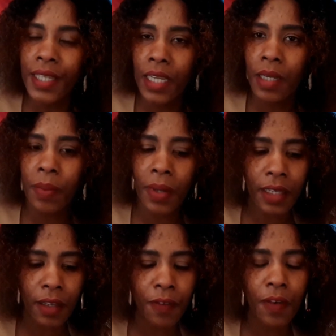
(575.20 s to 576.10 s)
deep,
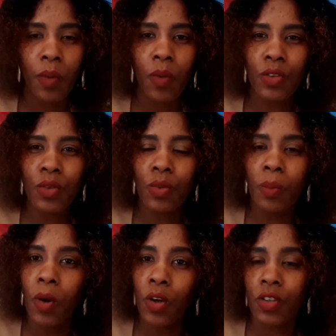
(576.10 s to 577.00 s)
like if I want
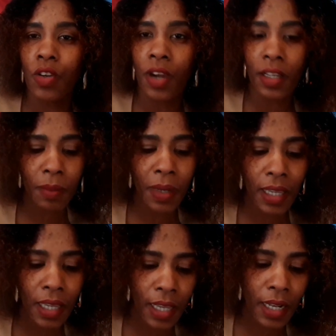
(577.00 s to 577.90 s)
to moisturize
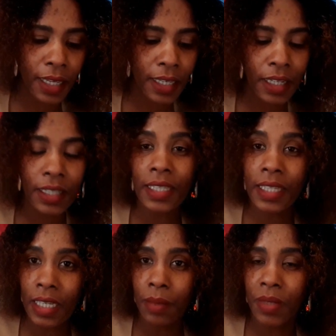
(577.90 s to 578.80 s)
my hair, like a
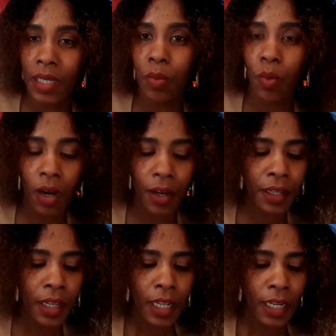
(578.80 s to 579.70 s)
deep, deep
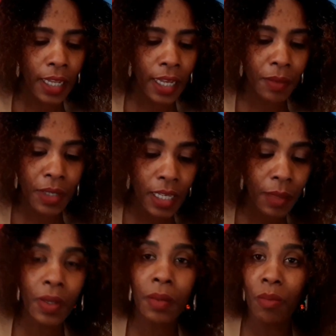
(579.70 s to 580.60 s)
one, like
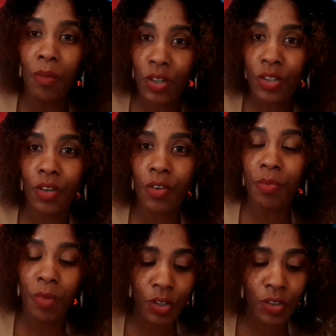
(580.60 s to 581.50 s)
keep it
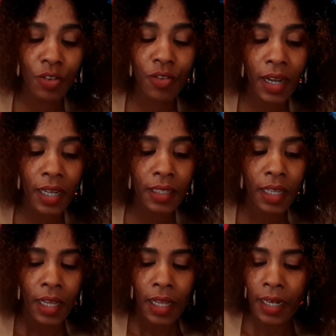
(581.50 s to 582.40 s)

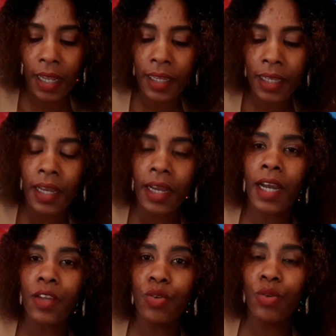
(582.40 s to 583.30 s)
moisturized, like
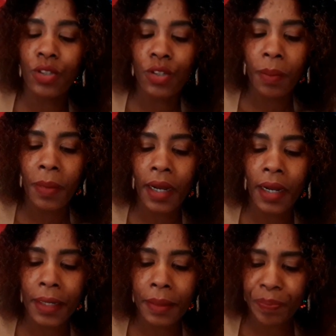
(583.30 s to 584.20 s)
I use some,
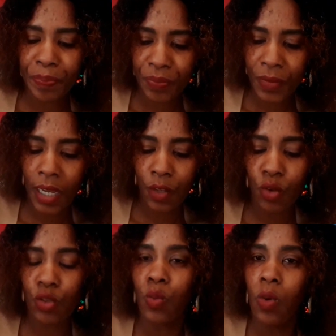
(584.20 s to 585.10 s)
I
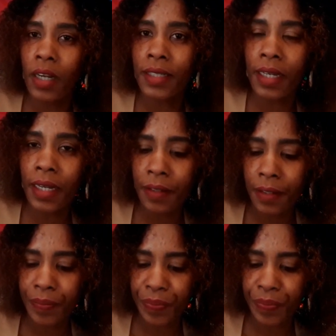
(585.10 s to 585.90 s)
use water.